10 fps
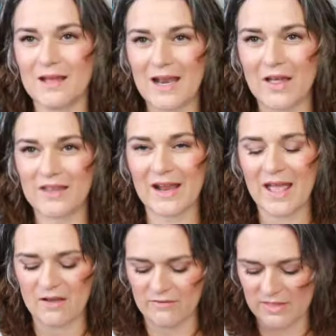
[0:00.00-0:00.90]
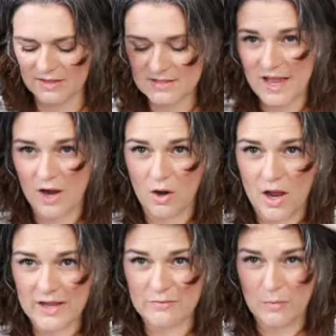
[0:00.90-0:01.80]
Now that I have this hair
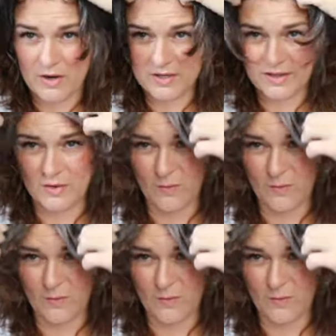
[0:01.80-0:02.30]
kind of parted the